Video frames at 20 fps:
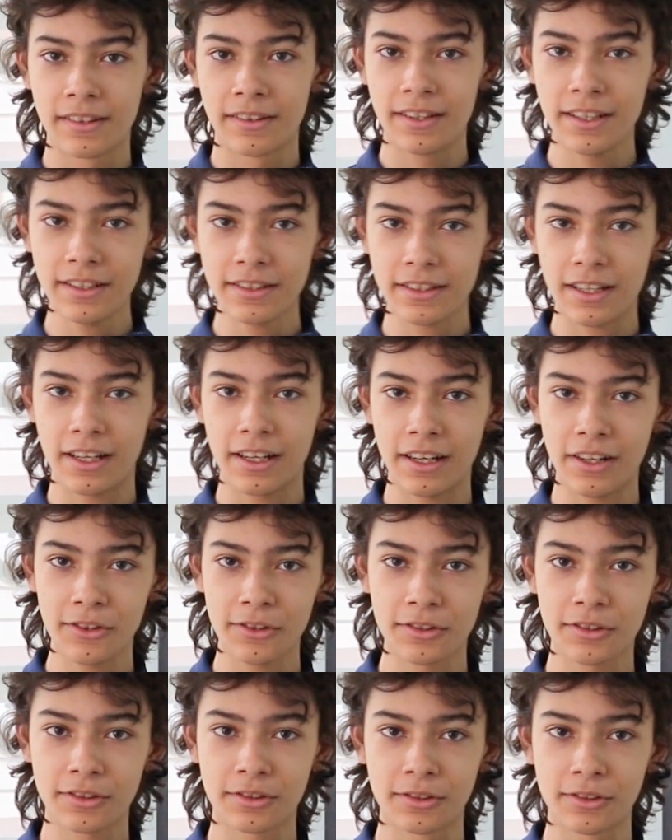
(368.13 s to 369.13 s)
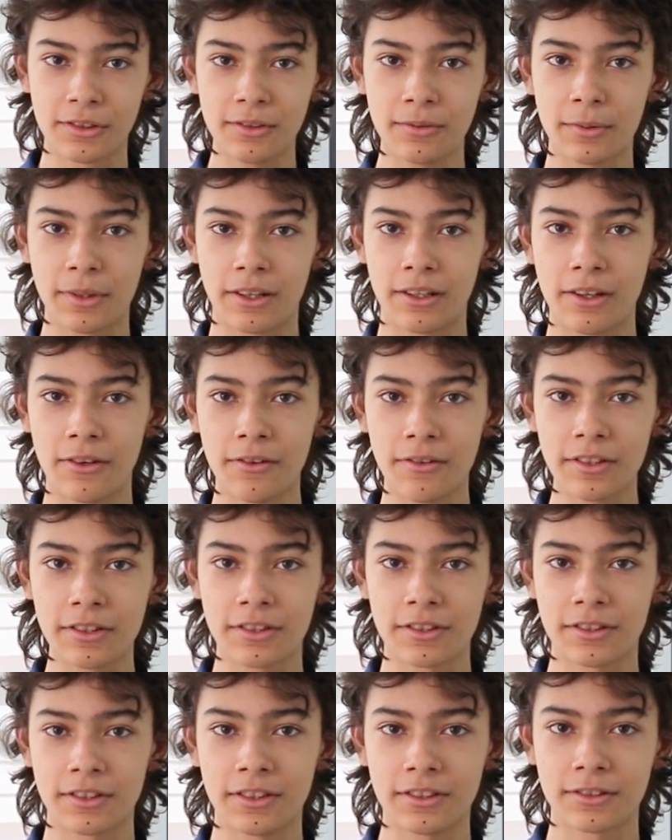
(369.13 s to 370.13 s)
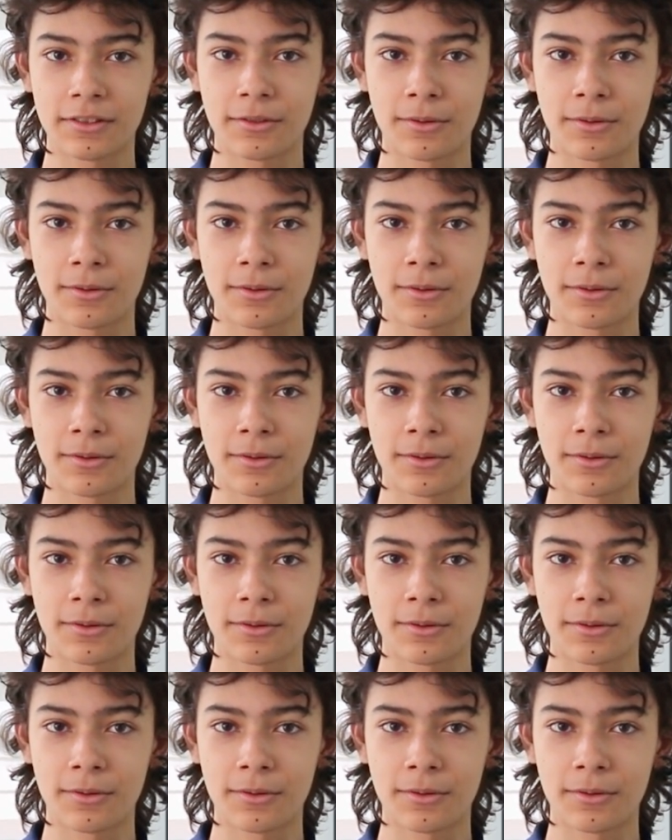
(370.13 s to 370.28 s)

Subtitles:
This allows schools with low resources